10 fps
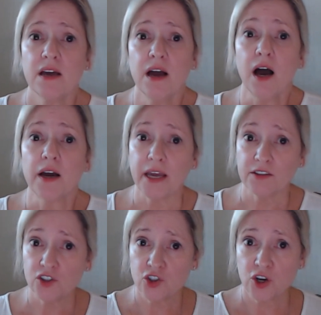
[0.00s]

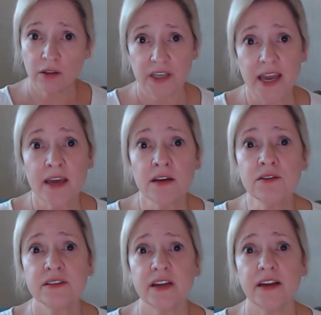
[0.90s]
against Charlie
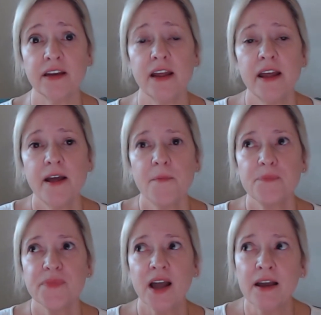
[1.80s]
Adelson,
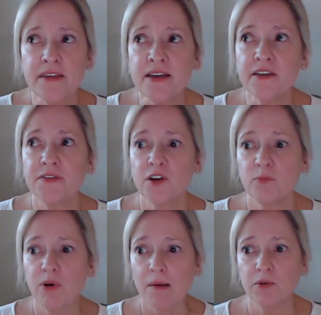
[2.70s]
I think that they're
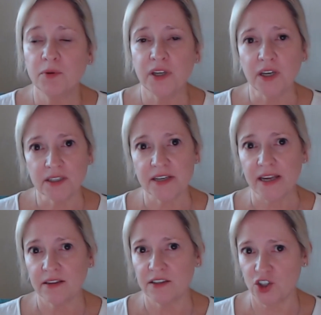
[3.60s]
probably going to
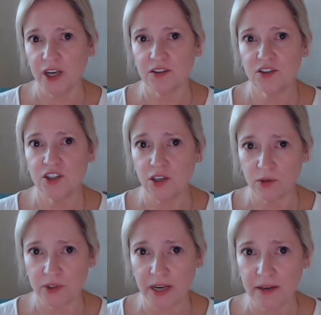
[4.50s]
take the chance to
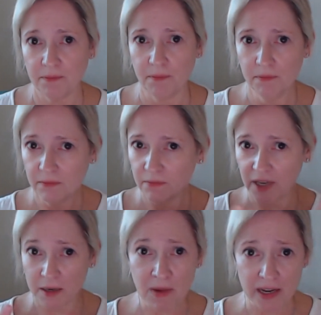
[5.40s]
use it,
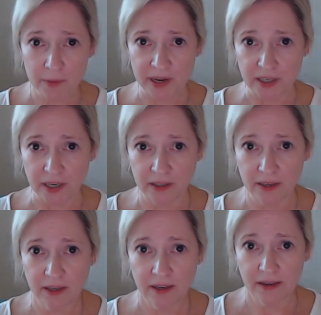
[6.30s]
in my opinion.
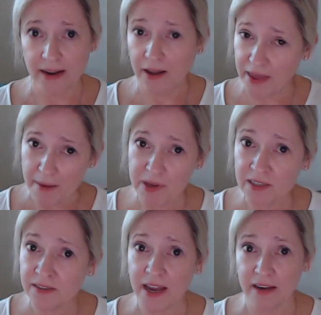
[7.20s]
Now, that being
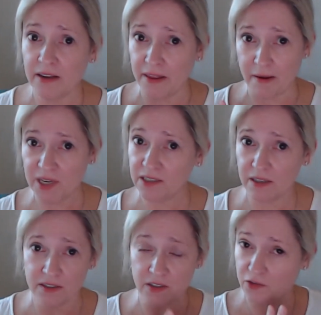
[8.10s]
said, that means
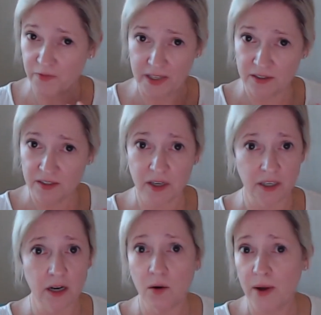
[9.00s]
that the defense is going to
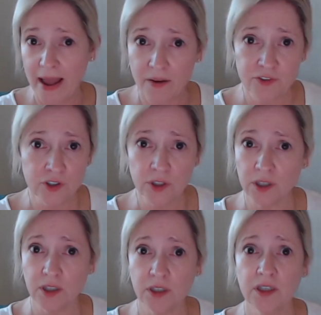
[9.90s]
go after
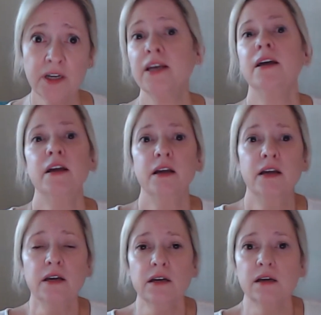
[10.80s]
her.
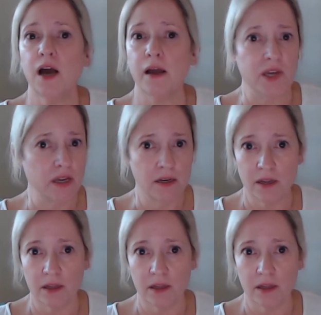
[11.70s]
I mean,